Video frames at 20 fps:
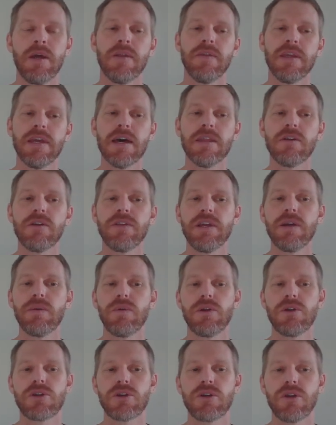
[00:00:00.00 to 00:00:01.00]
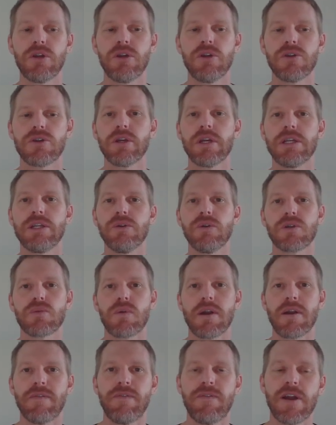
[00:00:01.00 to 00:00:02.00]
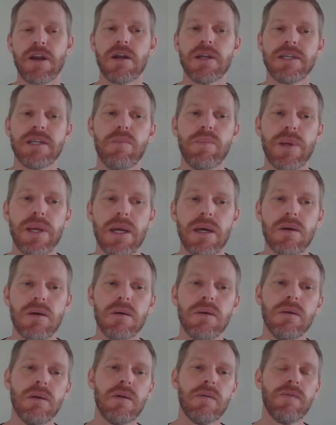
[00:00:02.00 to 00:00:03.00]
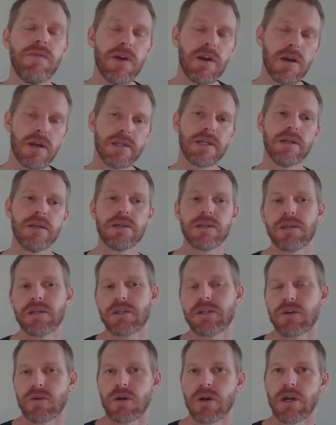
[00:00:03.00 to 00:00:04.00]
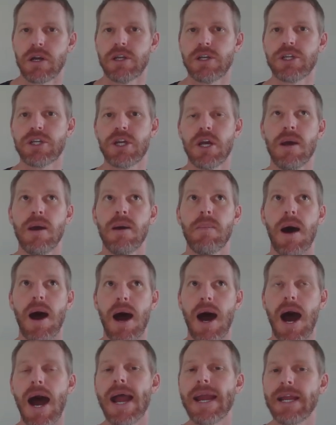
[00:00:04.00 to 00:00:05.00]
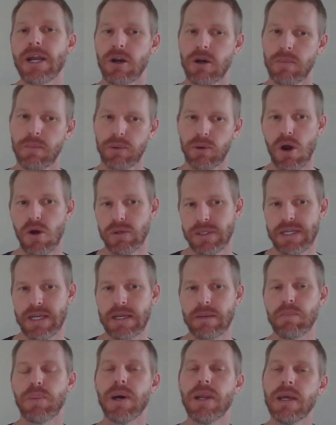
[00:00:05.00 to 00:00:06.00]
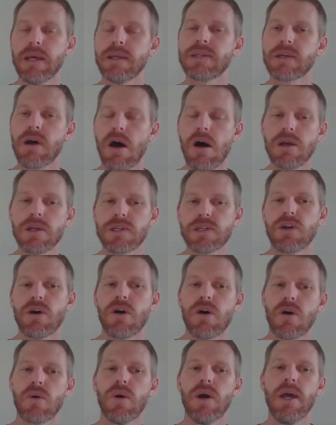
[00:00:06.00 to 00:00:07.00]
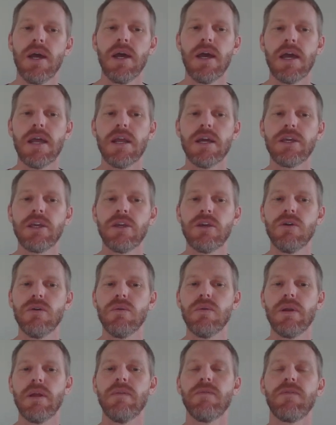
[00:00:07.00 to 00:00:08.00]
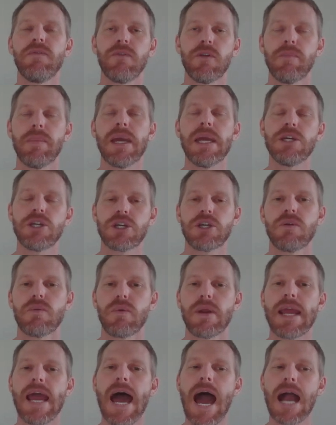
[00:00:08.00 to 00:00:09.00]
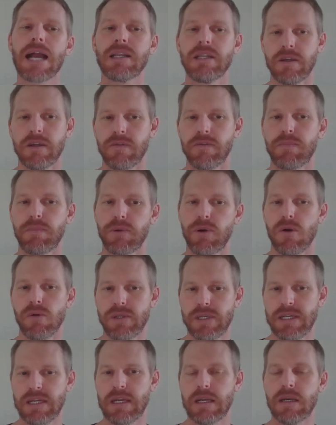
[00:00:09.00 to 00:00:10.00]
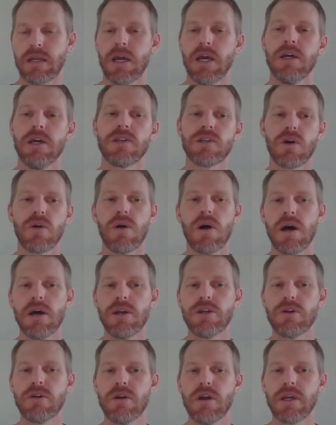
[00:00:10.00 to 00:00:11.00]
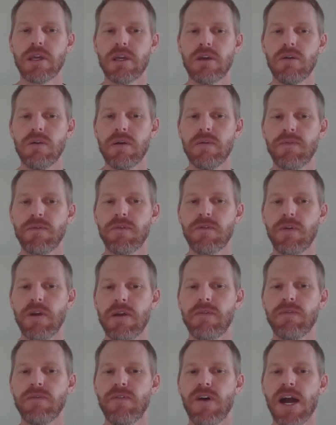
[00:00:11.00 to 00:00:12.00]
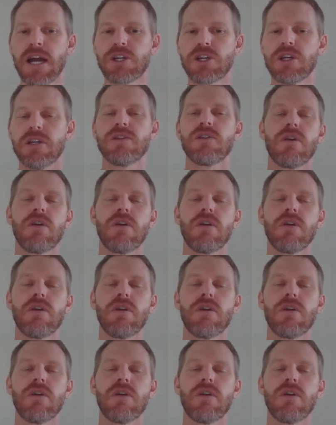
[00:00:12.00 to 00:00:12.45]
The other thing we usually do is run a ferritin panel, and ferritin is a storage iron protein, but it's also an acute inflammation reactive protein. So under acute infections or